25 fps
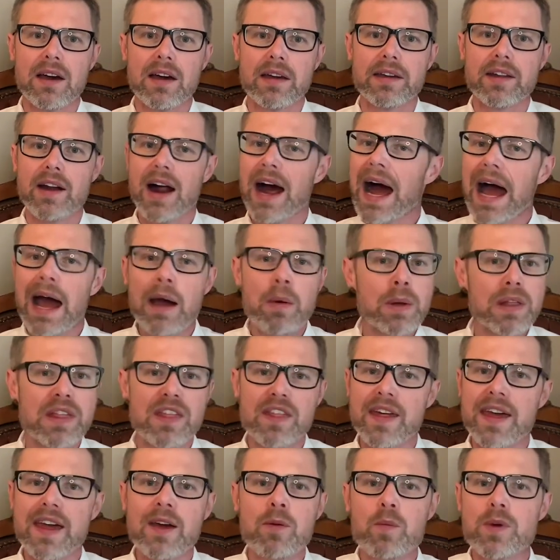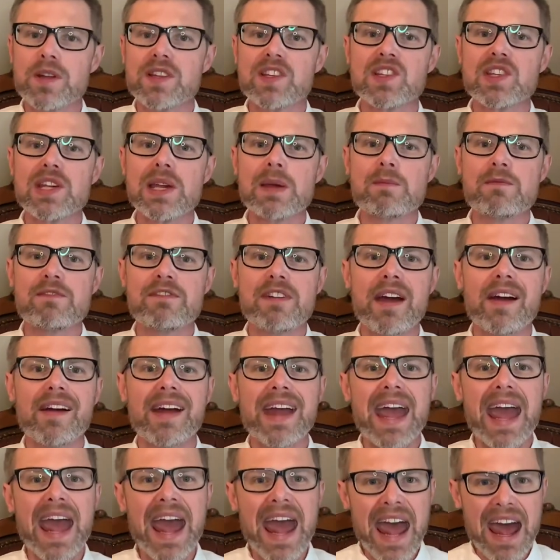I would think would seem
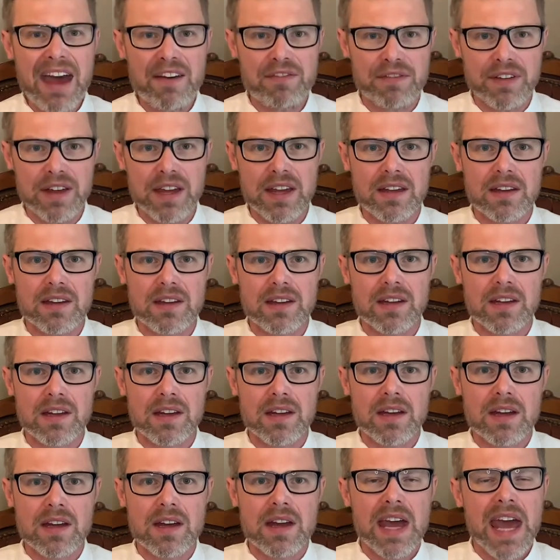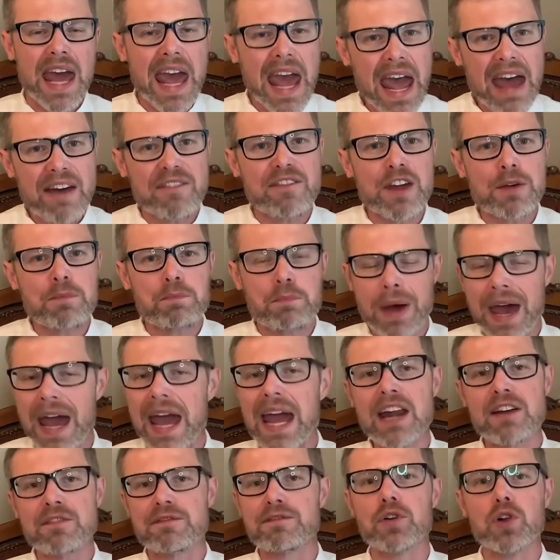very heavy heavy,
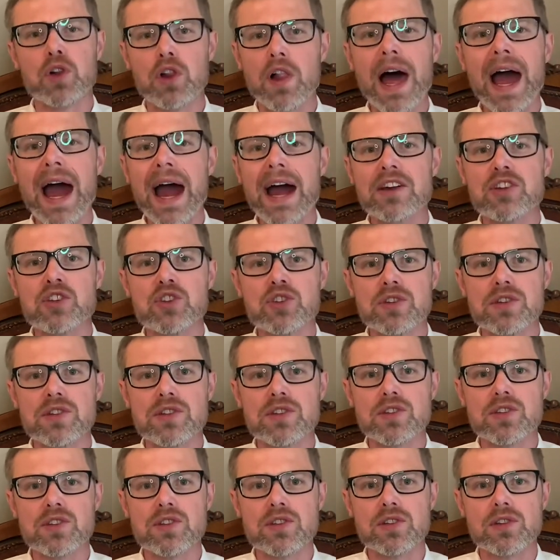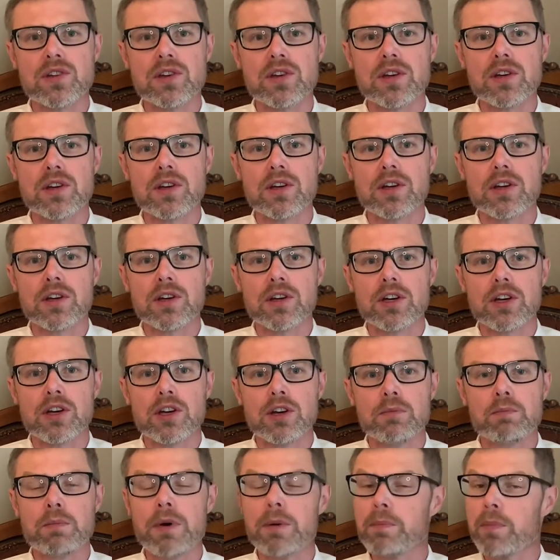painful lashes.
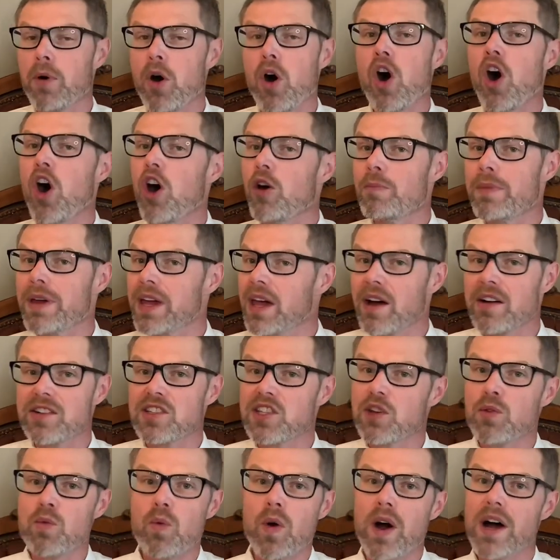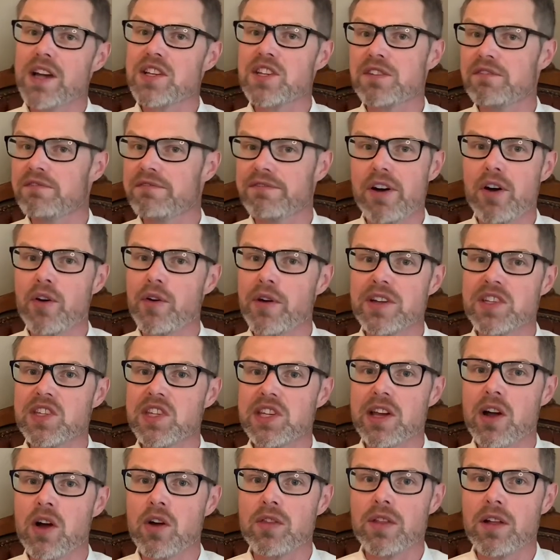But Paul, because he wasn't
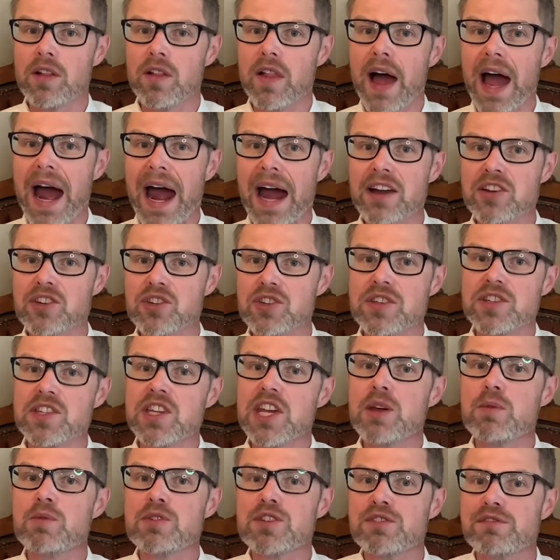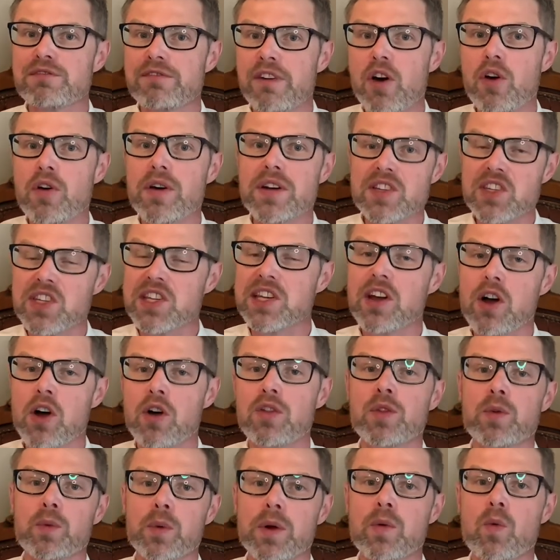focusing on the lashes, he was focusing
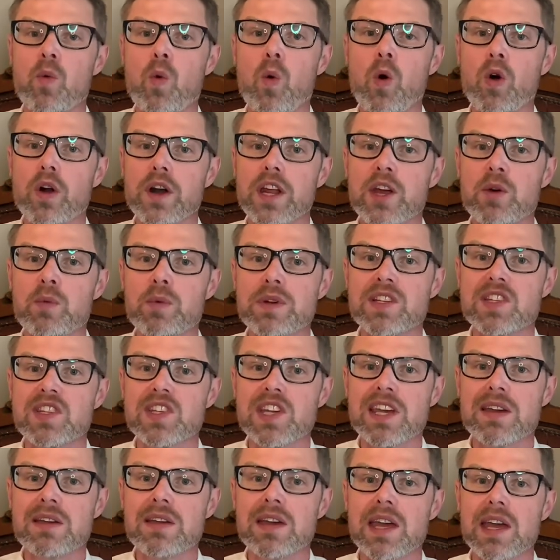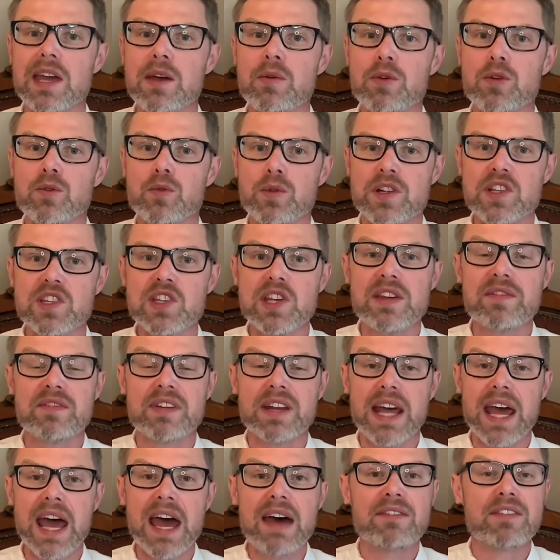on the reward he would, see, he would receive in
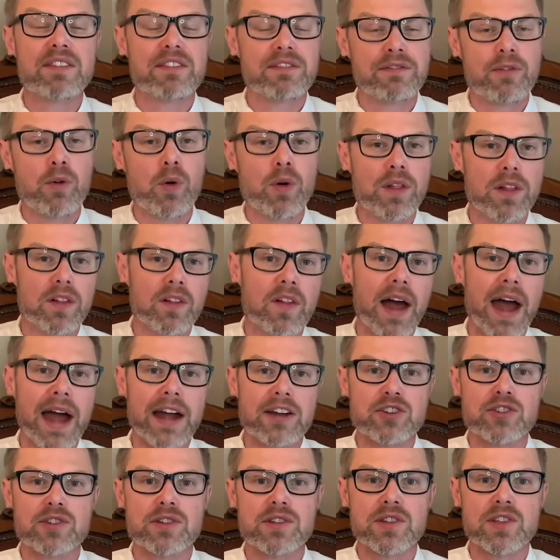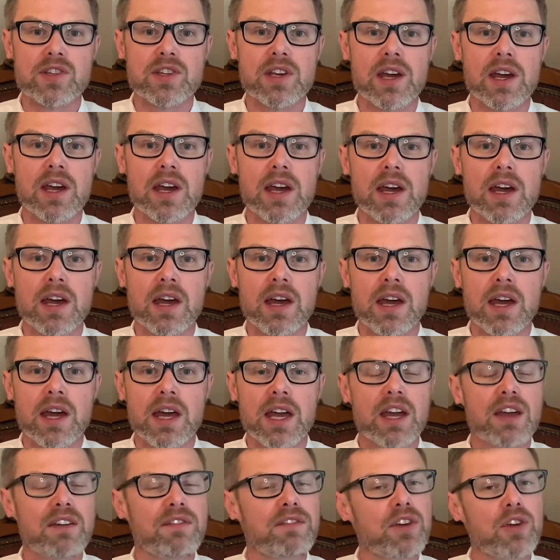heaven for the lashes.
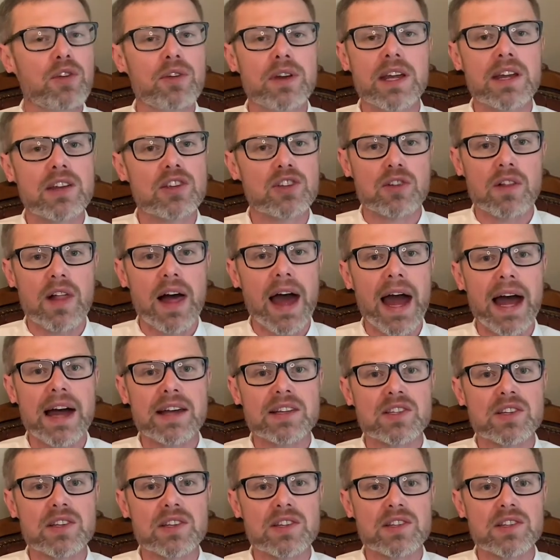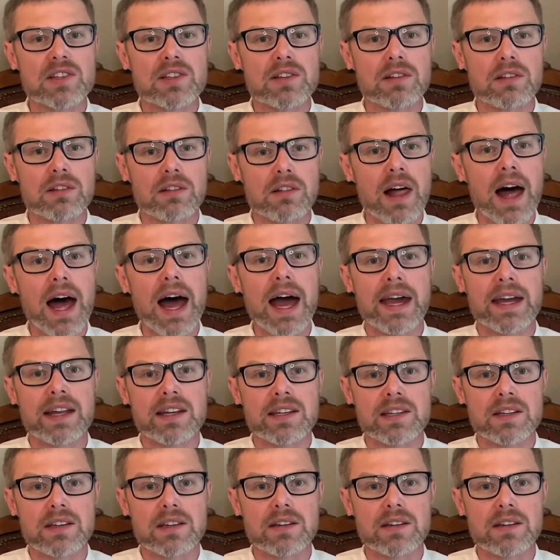He viewed each lash as light.